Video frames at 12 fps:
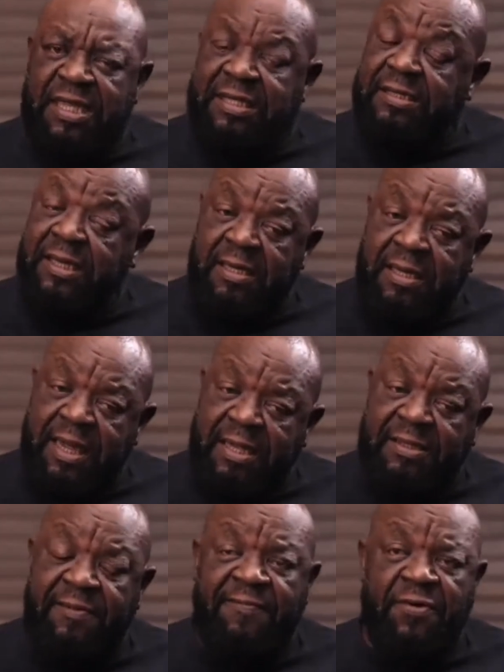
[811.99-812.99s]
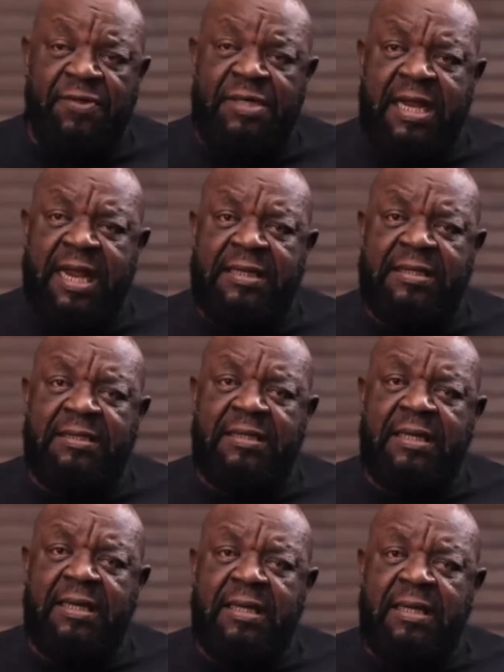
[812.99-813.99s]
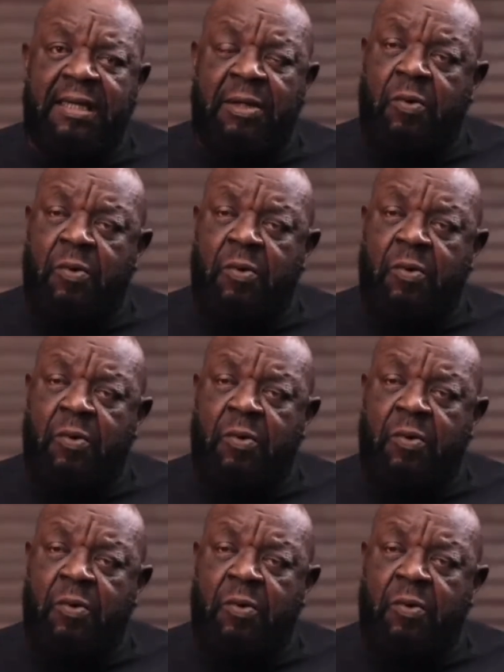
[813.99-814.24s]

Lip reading: He said, yes, the first night he was